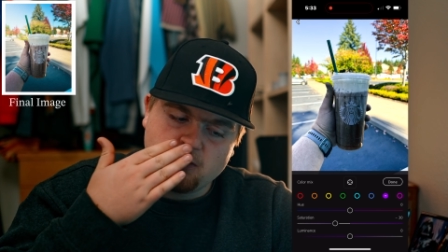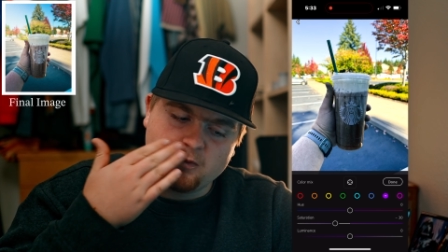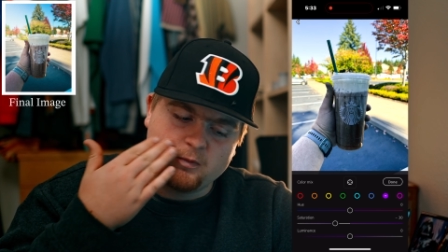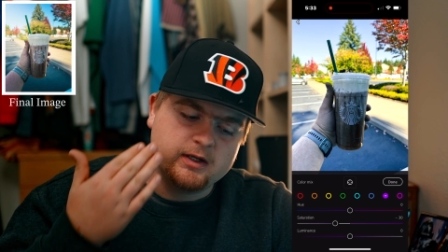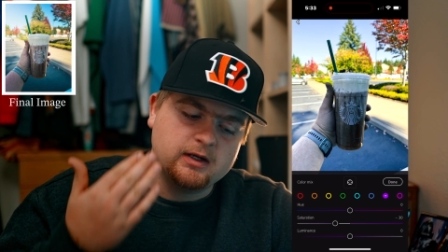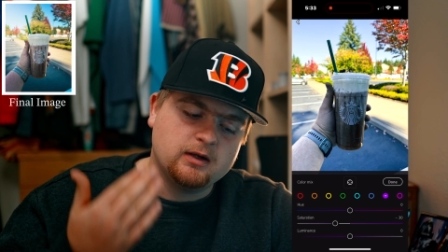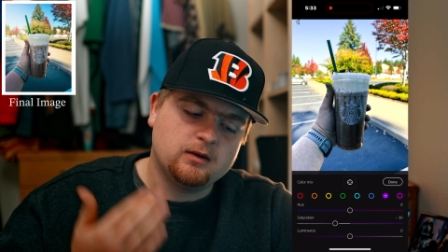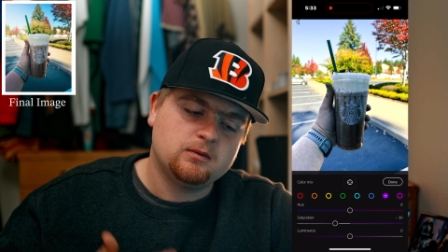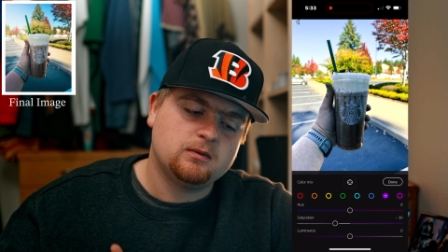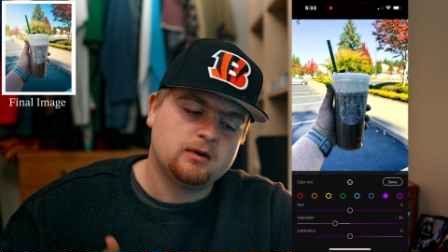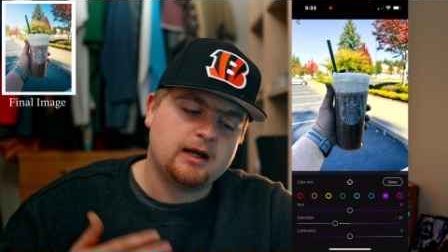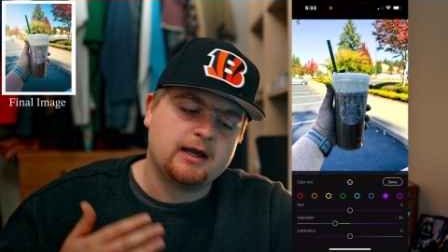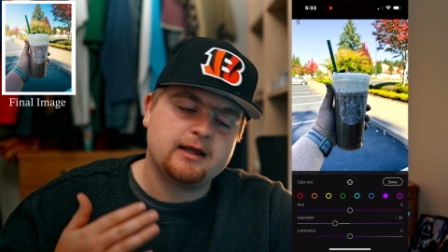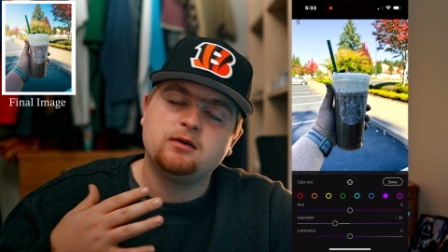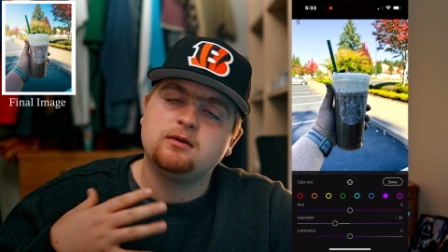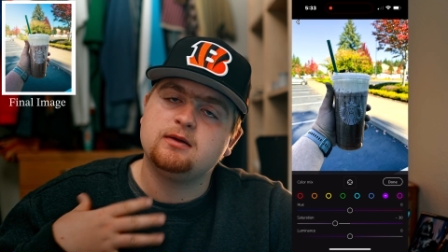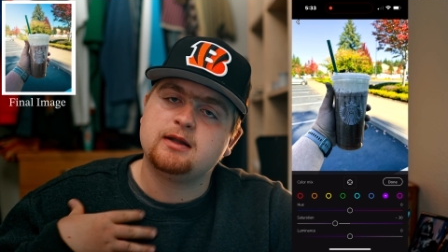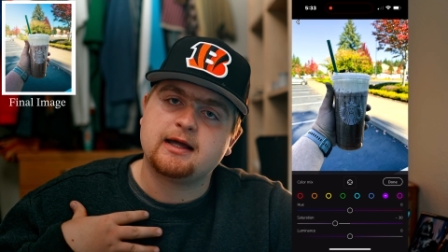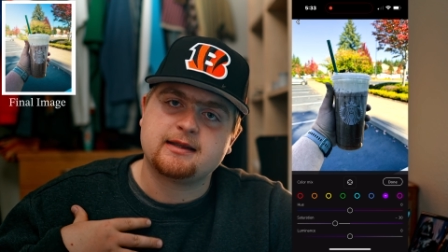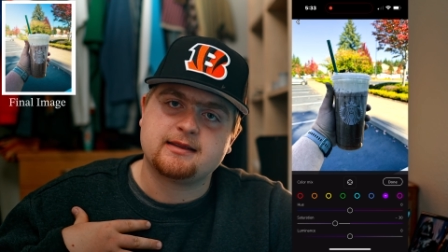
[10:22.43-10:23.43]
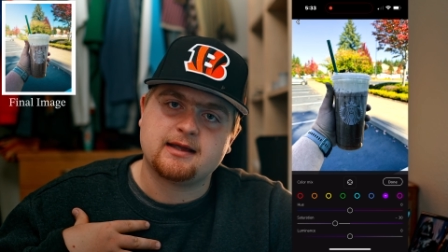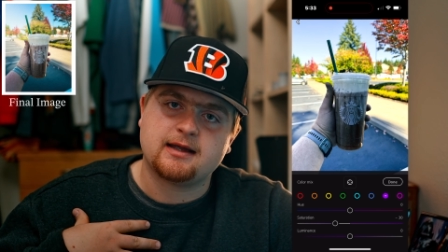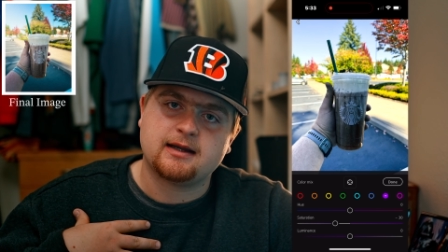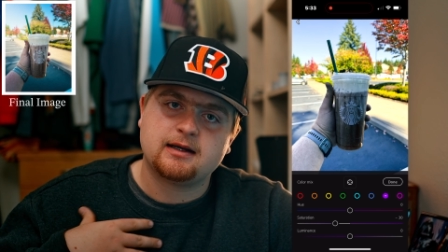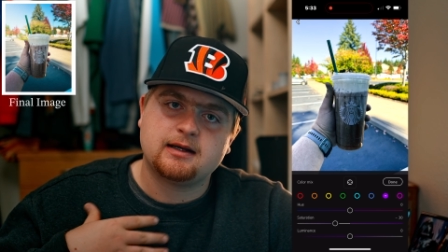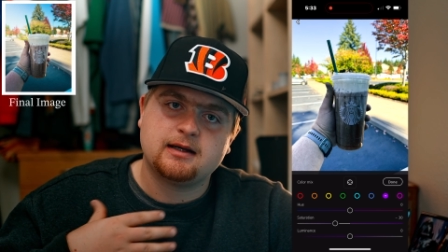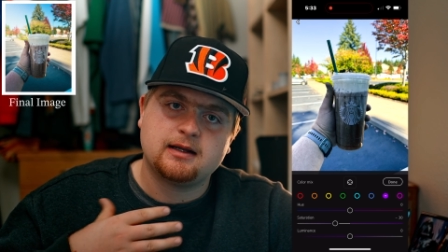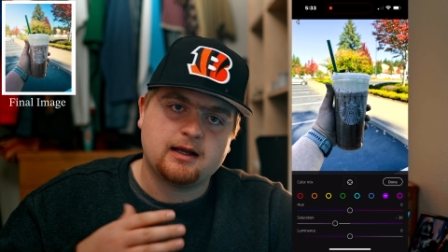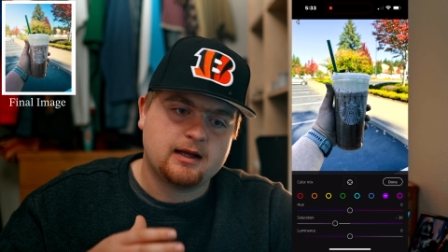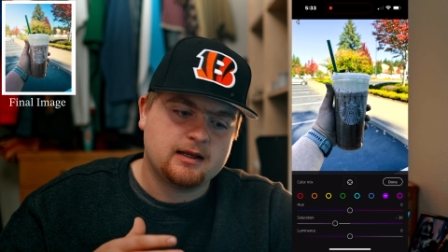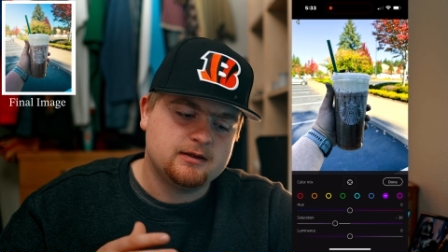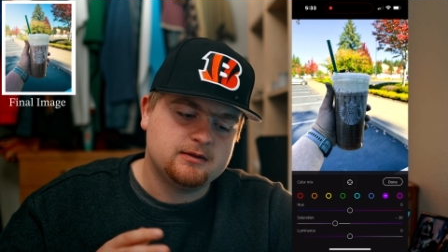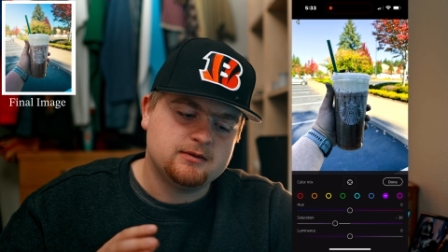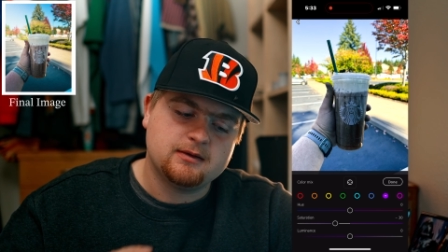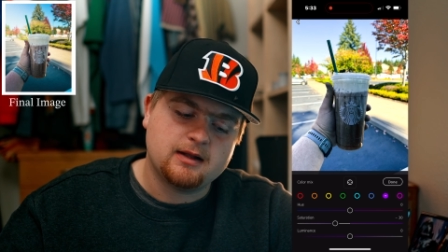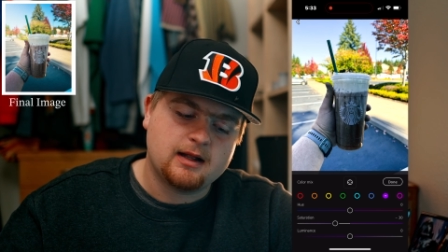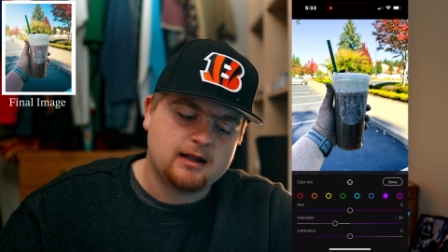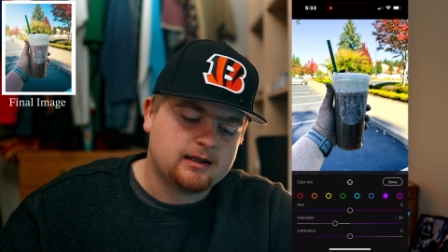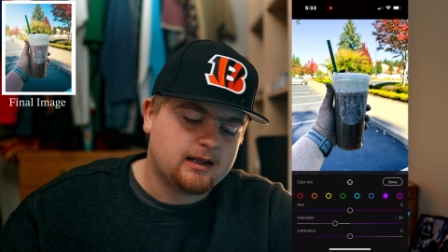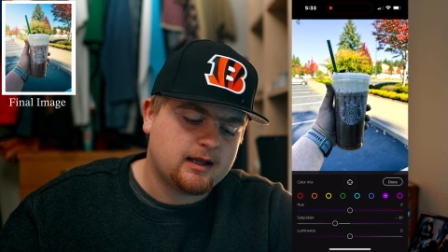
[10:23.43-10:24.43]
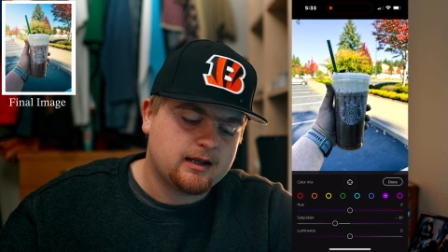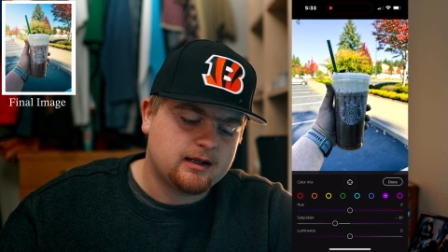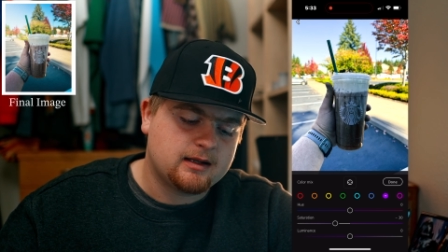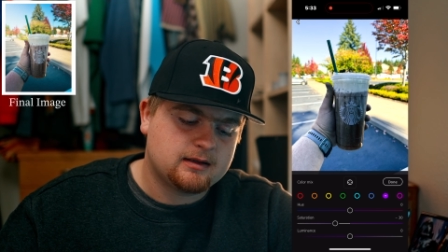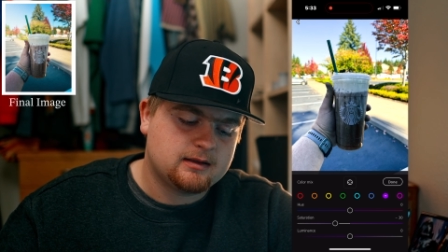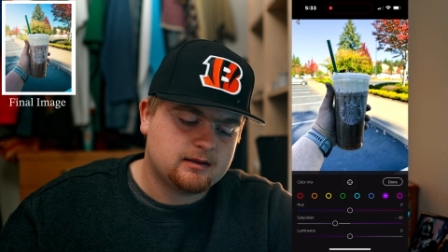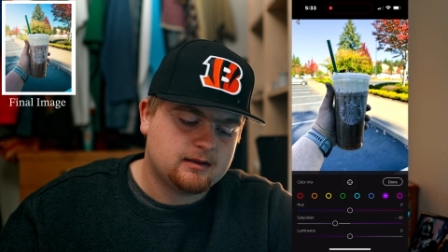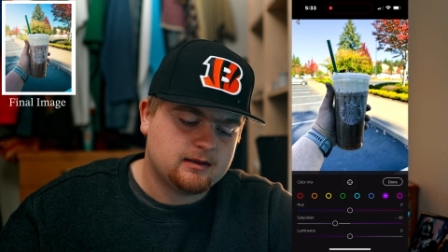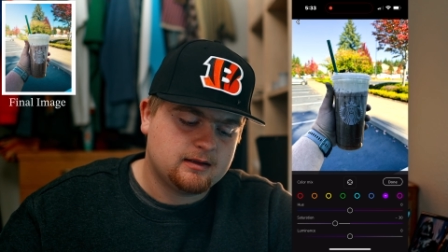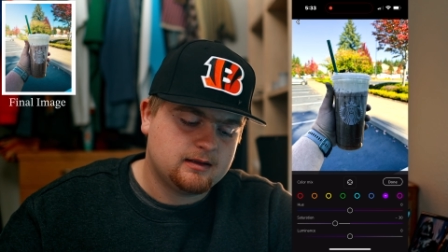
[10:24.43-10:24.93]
We don't, I don't like that. I do not like